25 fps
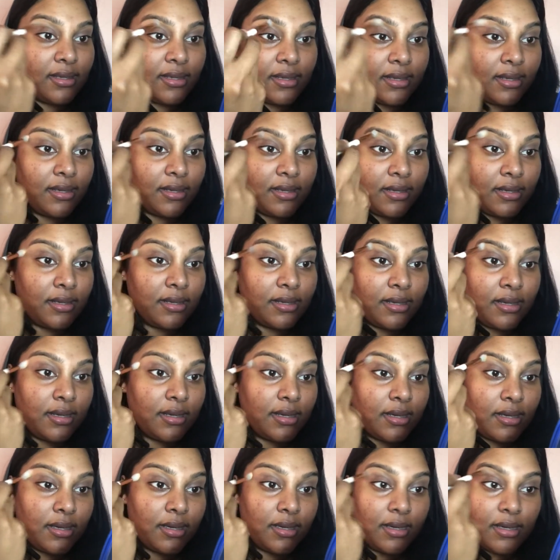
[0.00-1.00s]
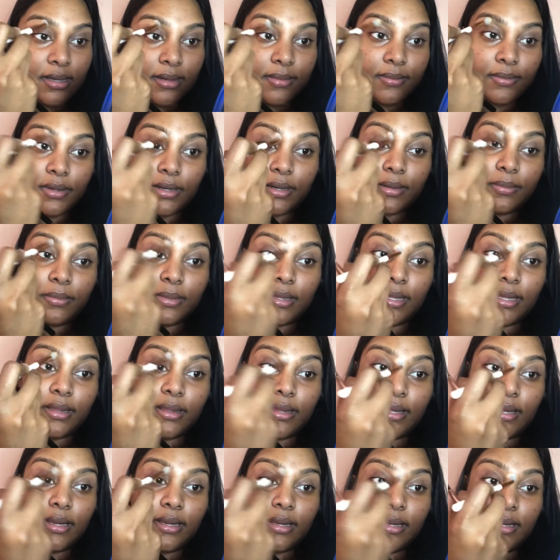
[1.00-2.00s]
I'm gonna blend
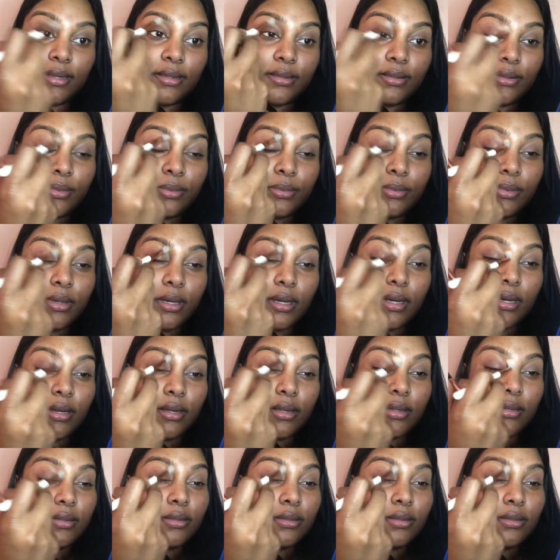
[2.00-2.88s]
that in as well,